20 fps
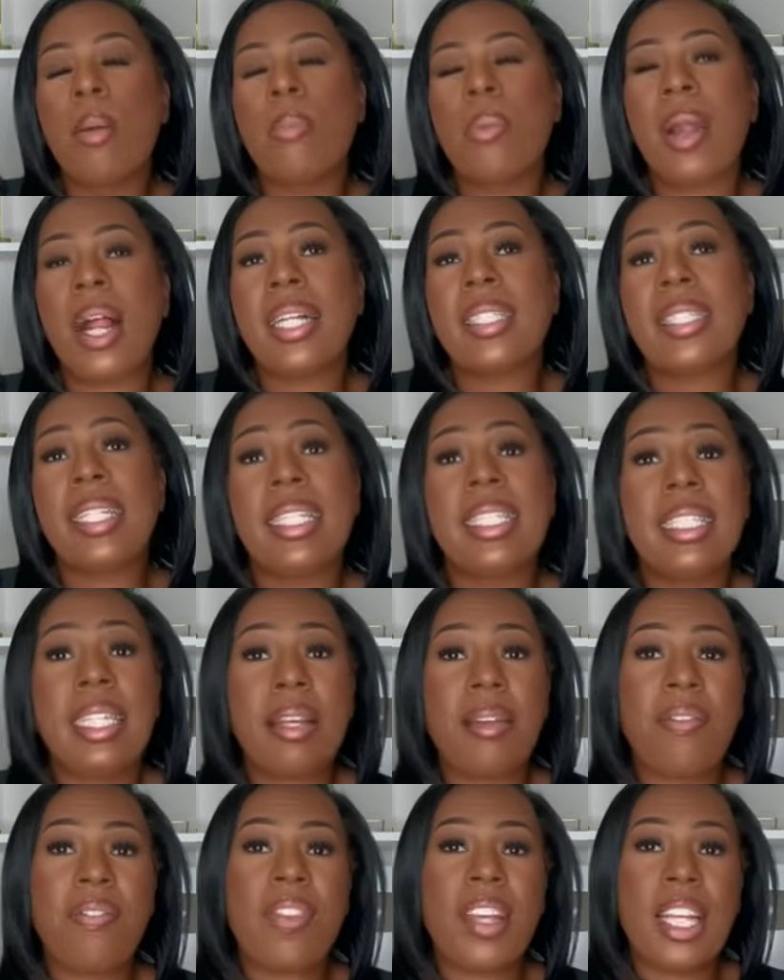
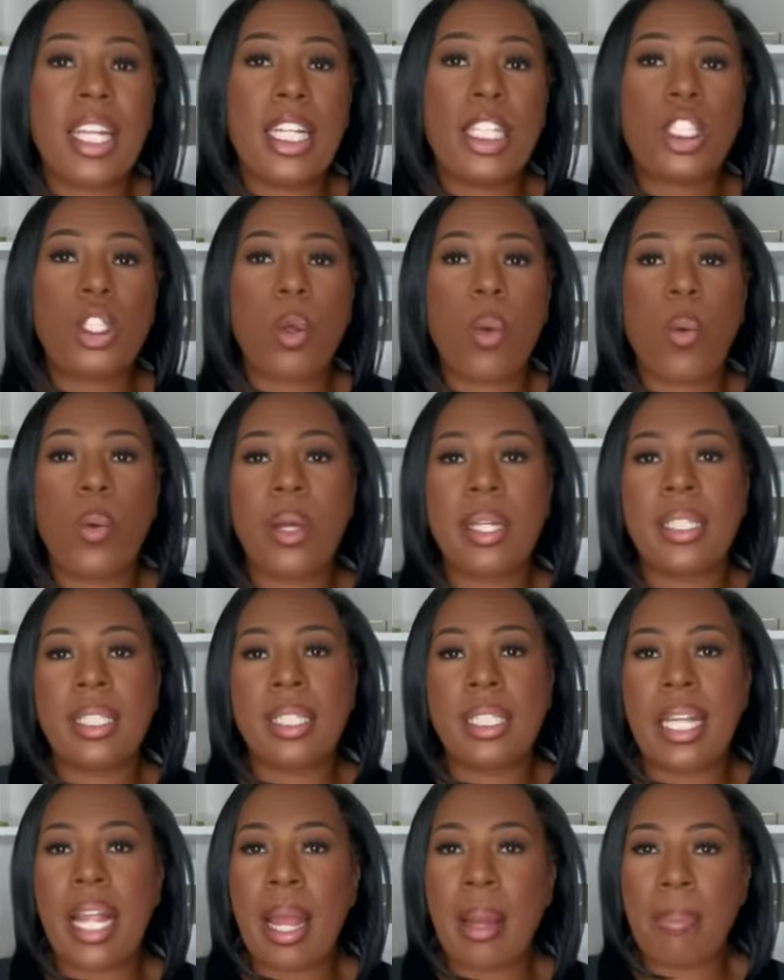processing fees on
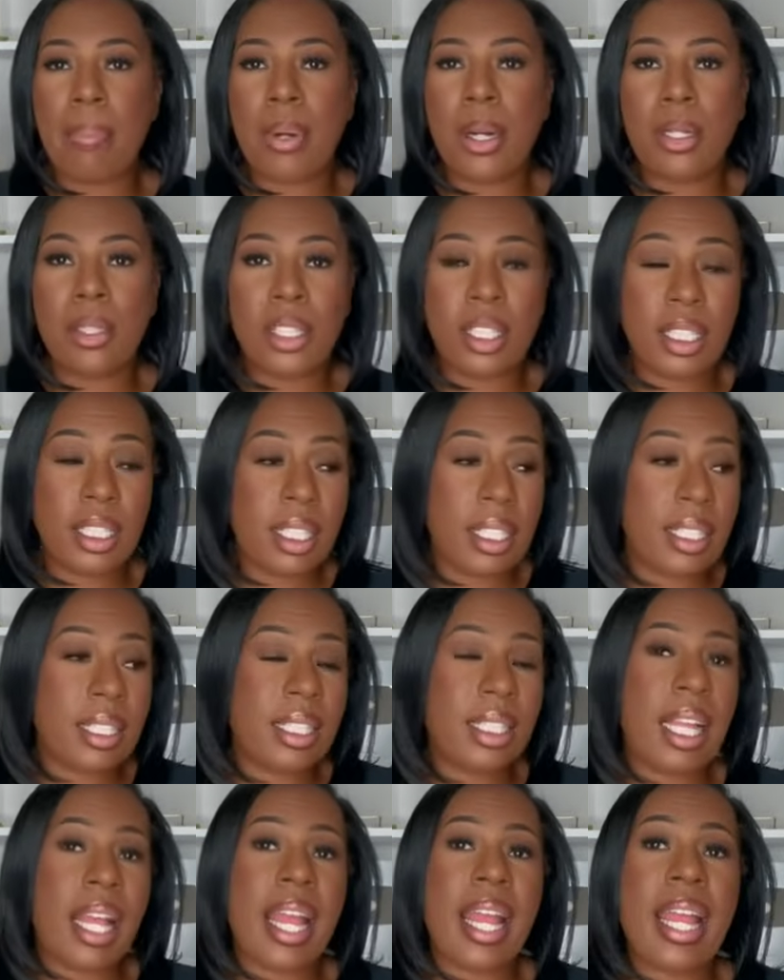SNAP purchases
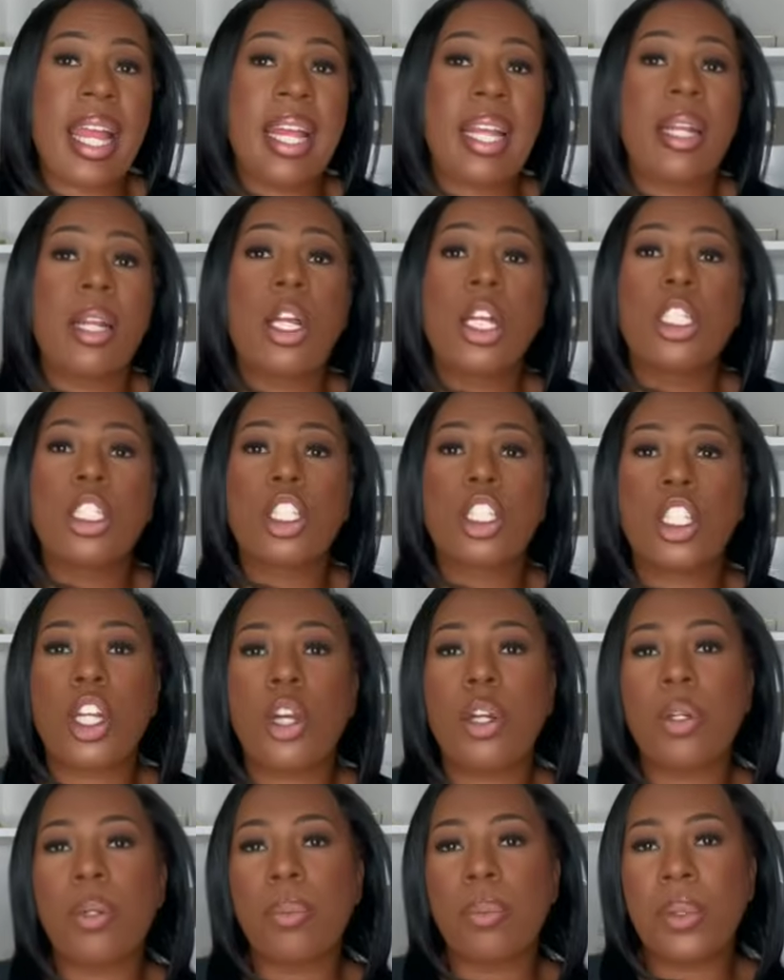at
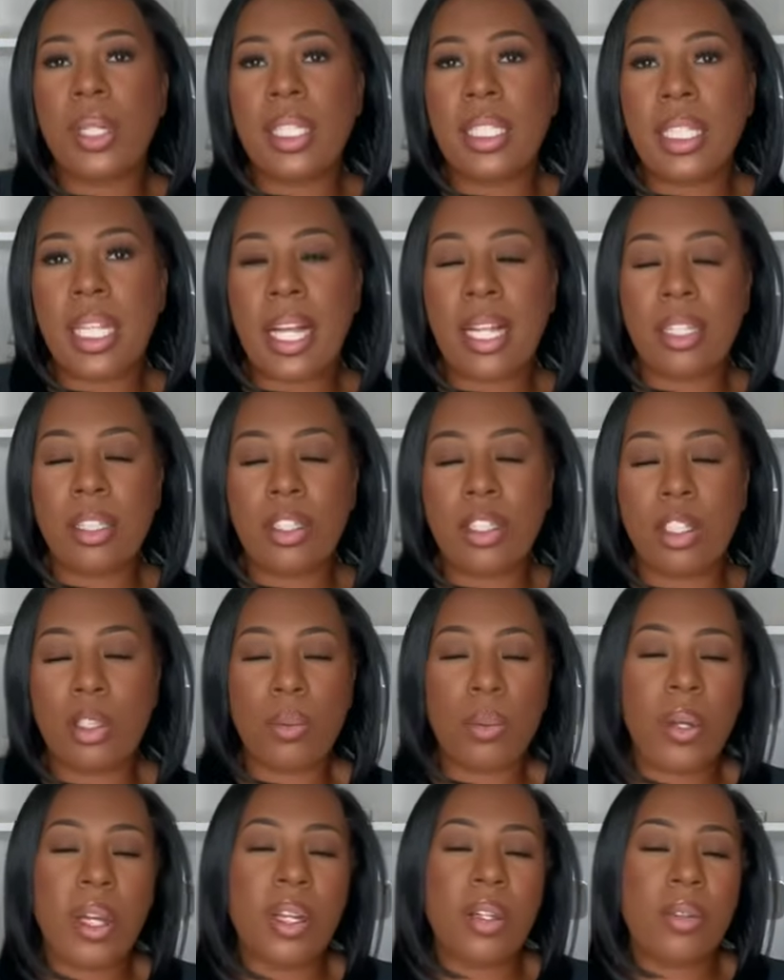certain retailers as
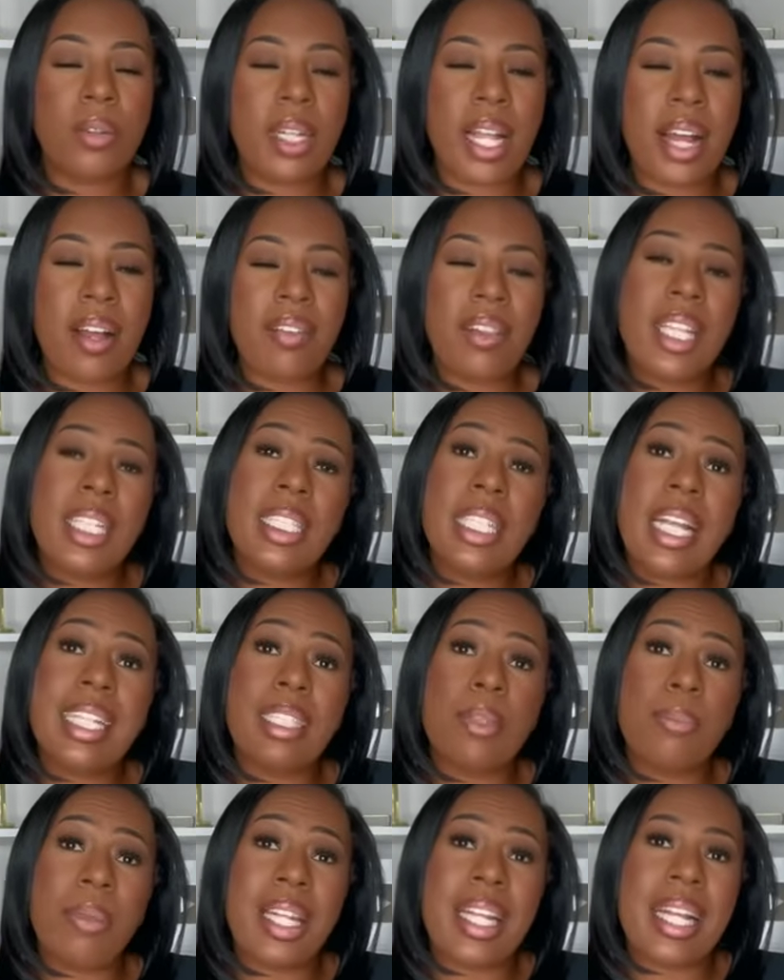well. Now, this
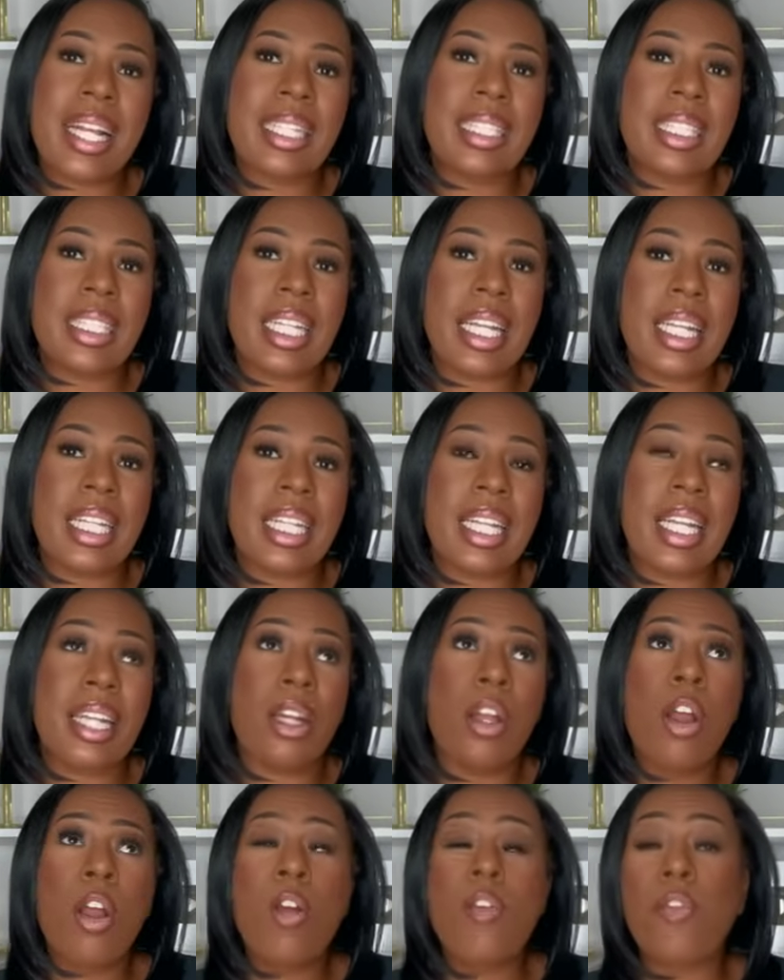has been extended
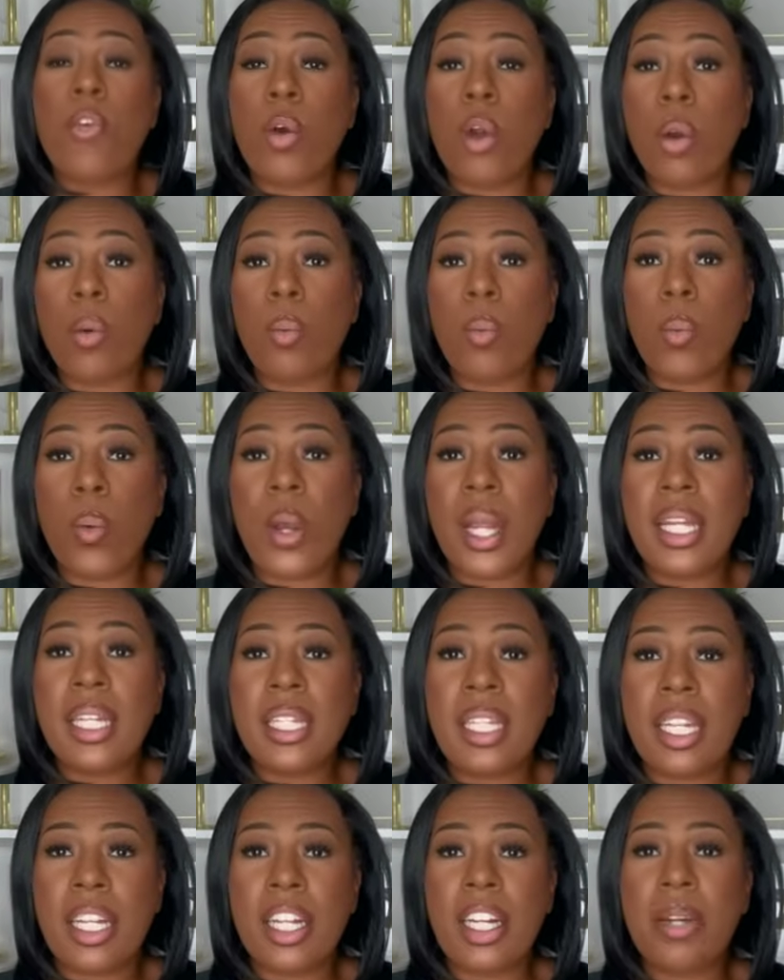for one
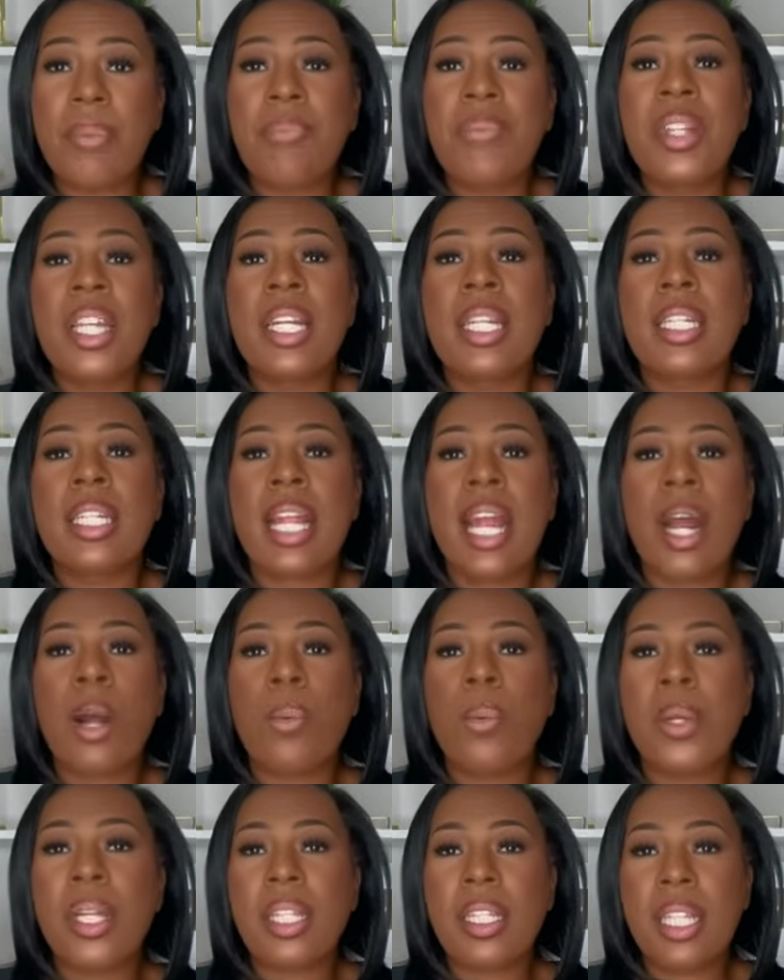year.
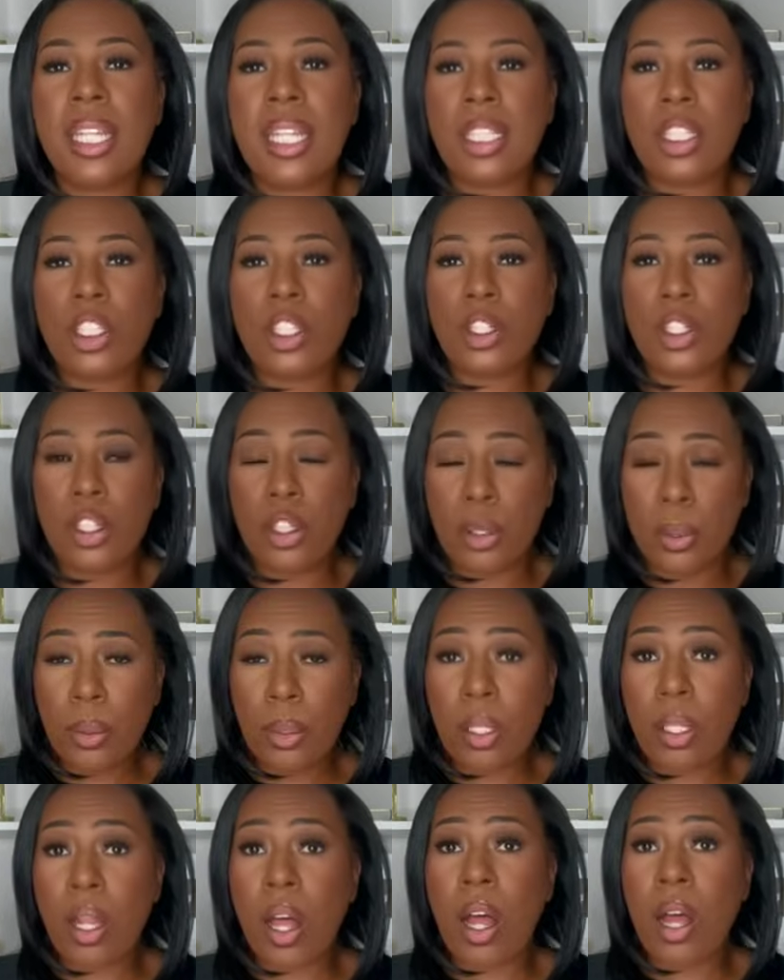Now, with this new
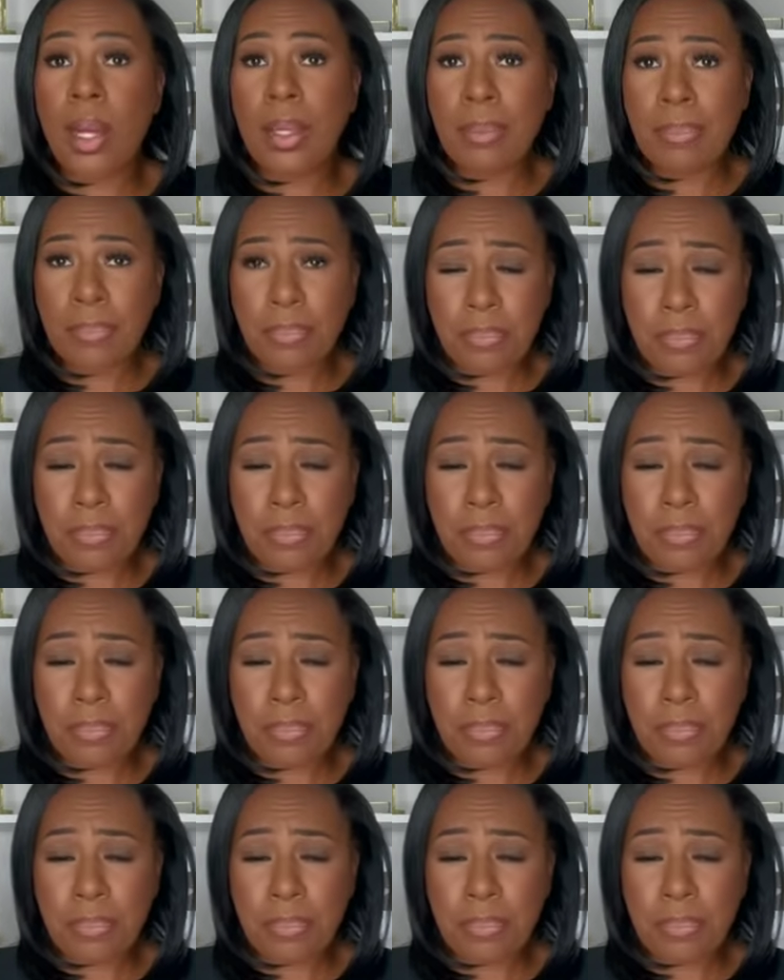law,